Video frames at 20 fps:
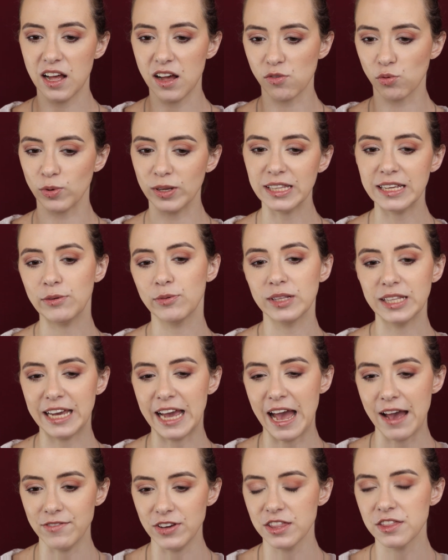really, really
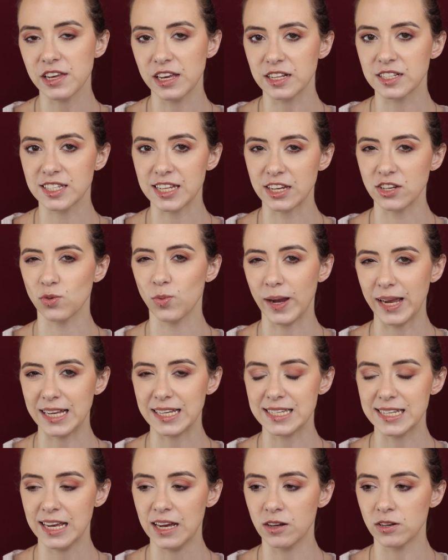heavy things tend to weigh
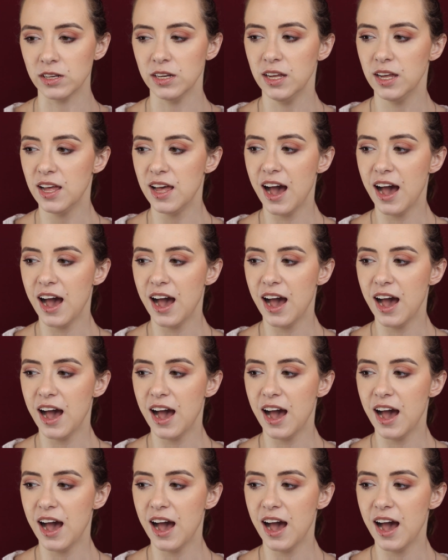it down.